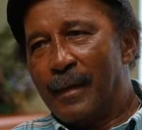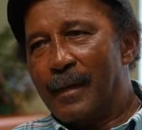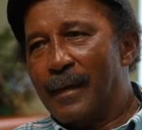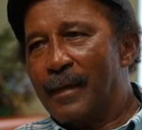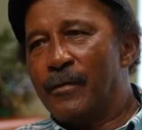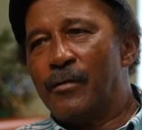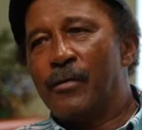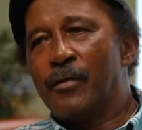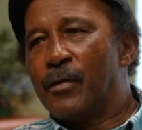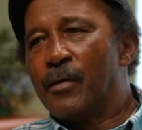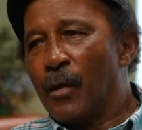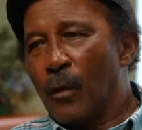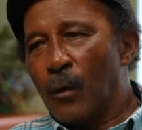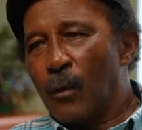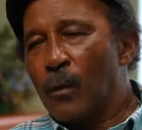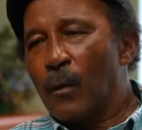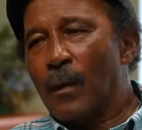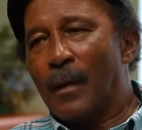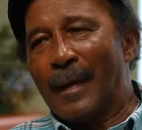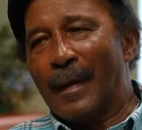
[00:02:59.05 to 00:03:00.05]
and you
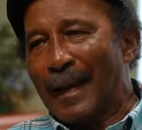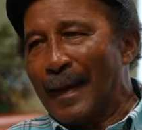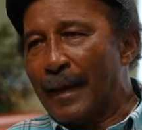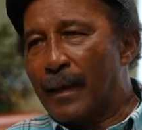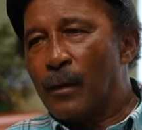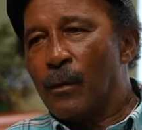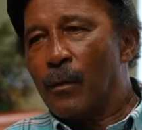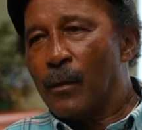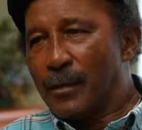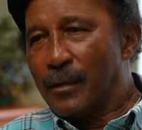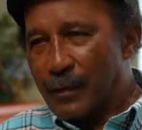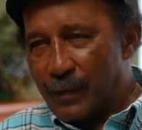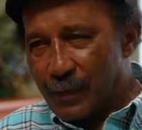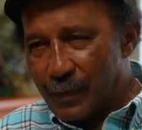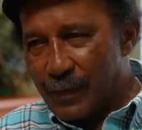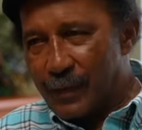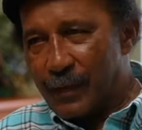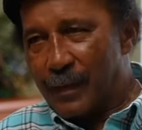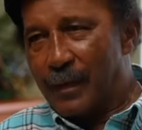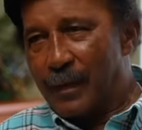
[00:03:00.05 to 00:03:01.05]
don't like what you
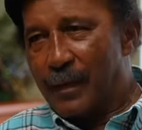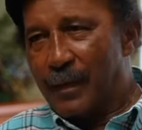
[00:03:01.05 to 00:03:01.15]
see.